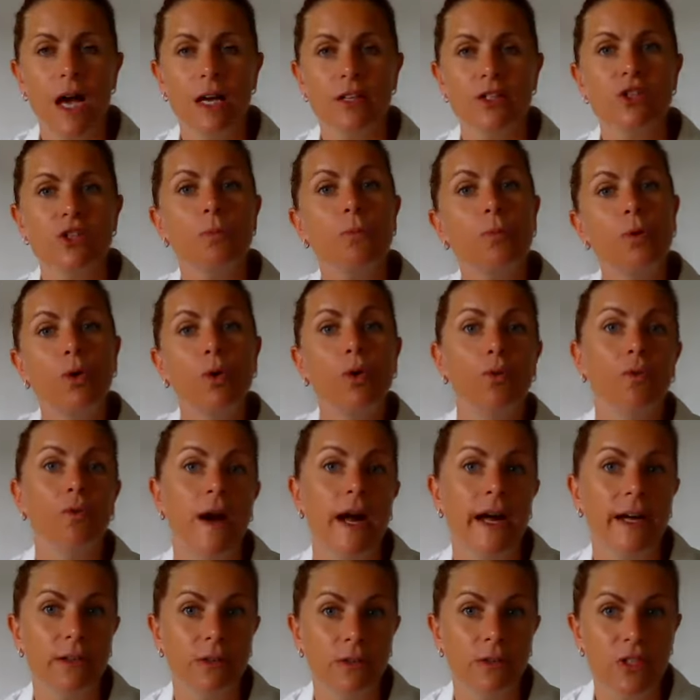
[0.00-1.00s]
support
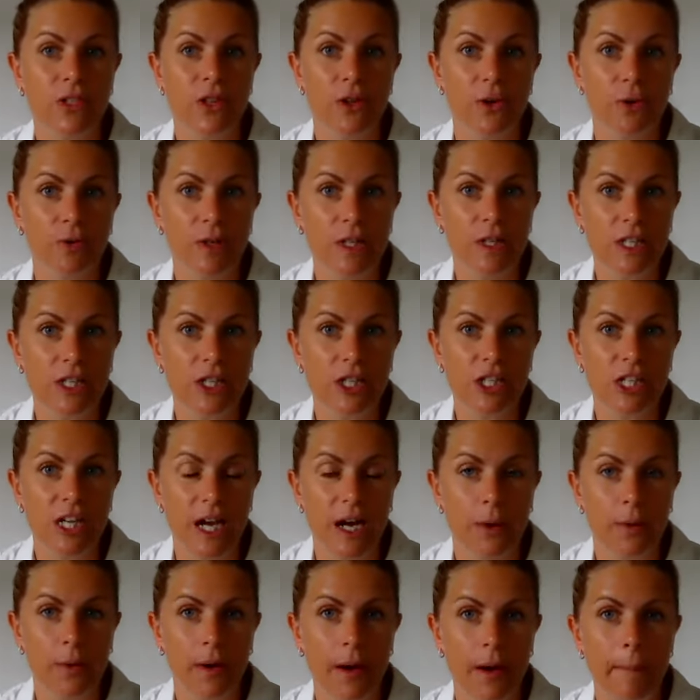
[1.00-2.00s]
rails that are in the
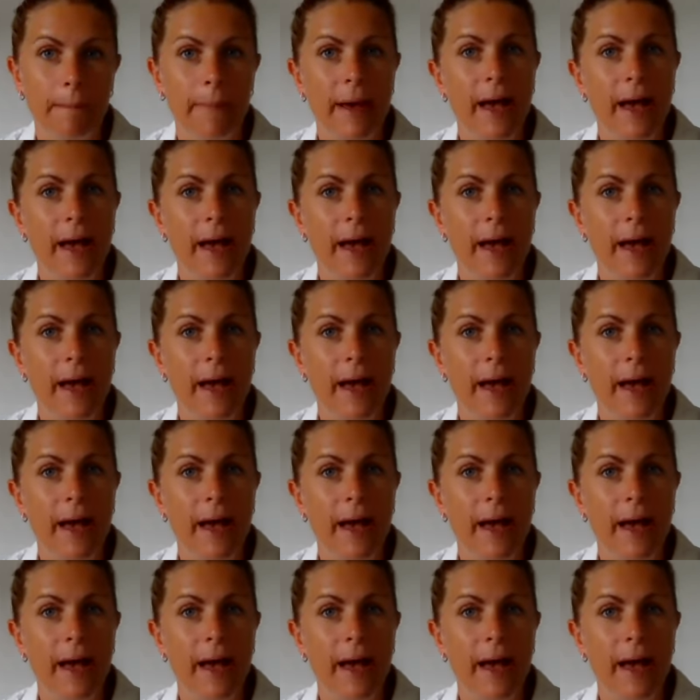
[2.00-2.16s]
shower.